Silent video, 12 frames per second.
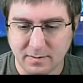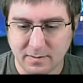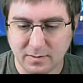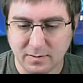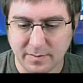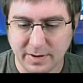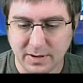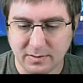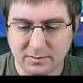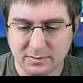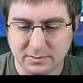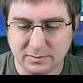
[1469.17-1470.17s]
Oh man,
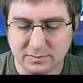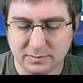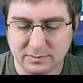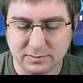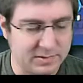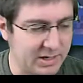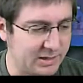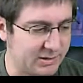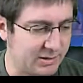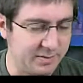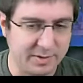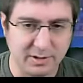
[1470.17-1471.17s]
that's
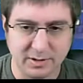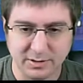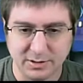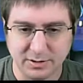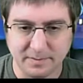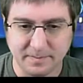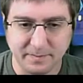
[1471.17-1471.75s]
going to be a good turn.